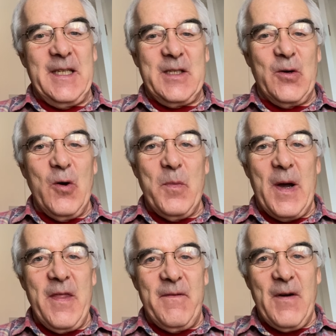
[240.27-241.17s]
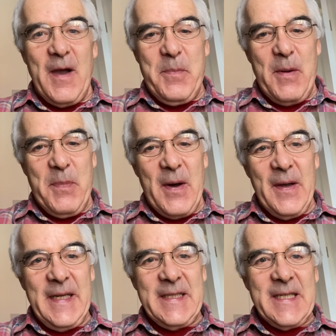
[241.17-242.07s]
at all by the viper
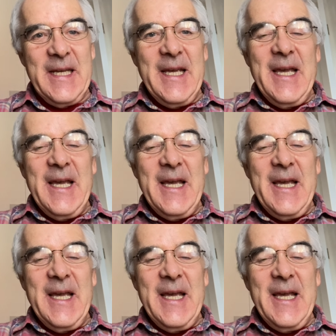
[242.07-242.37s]
bite.